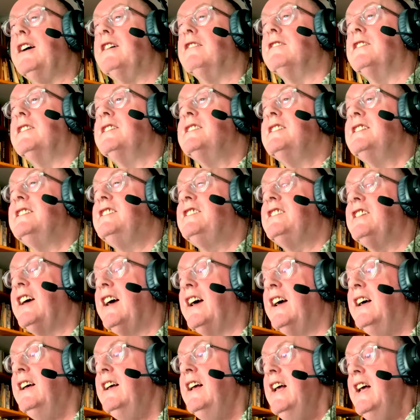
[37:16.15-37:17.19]
And
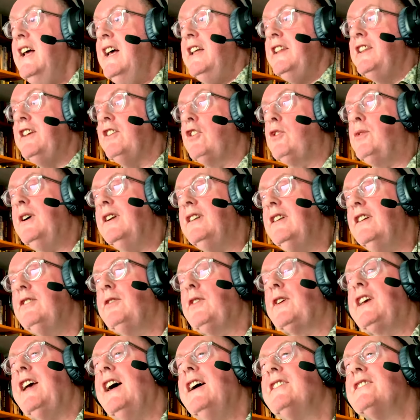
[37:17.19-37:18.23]
there are quite a lot of
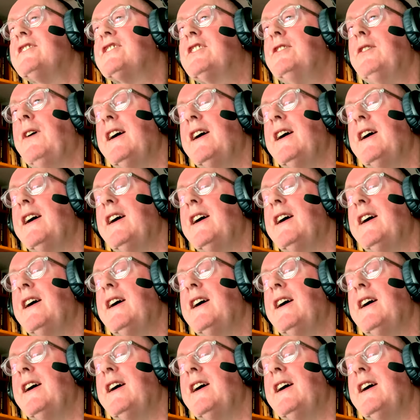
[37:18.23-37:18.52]
accounts